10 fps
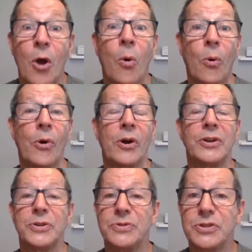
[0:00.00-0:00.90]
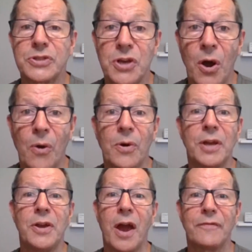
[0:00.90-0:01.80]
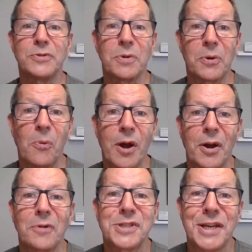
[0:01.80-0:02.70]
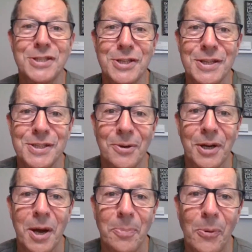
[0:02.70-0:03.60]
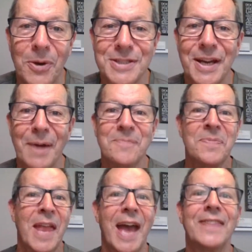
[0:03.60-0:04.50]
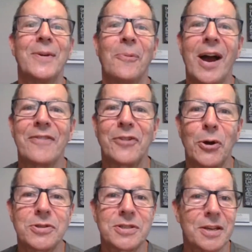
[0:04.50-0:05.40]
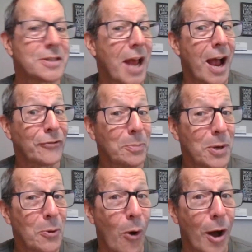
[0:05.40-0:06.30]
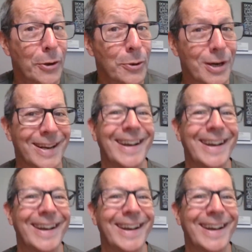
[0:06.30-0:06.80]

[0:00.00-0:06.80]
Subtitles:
Or you just go and you have a drink of water. I was teaching this to a couple one time, and the wife goes, does it have to be water?